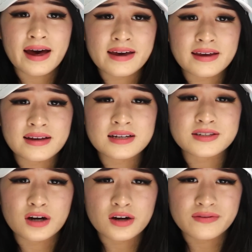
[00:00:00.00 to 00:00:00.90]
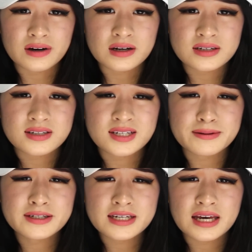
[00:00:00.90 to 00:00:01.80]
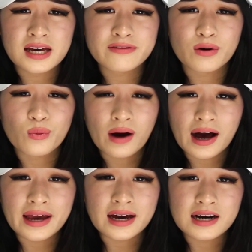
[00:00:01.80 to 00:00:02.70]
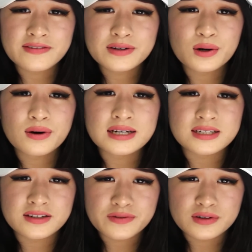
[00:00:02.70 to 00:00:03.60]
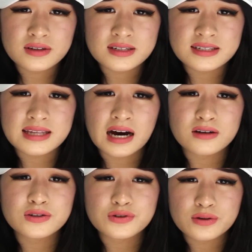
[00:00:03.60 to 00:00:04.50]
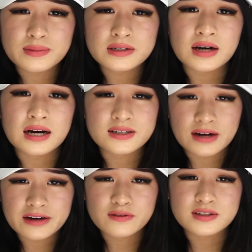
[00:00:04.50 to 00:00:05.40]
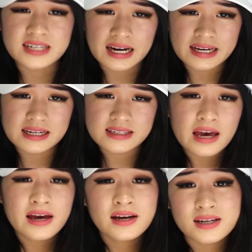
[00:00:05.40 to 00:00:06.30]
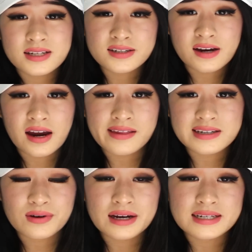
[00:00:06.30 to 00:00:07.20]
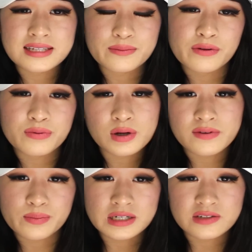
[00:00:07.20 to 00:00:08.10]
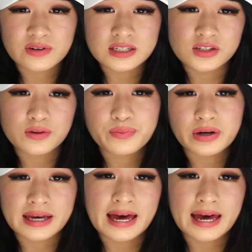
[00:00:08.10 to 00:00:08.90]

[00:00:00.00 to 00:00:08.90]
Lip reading: Hey, it's over. WTF, why? After all I did for you, this is how you do me, you ungrateful jack. It's okay, that's why I slept with 3 of your best friends, you prick.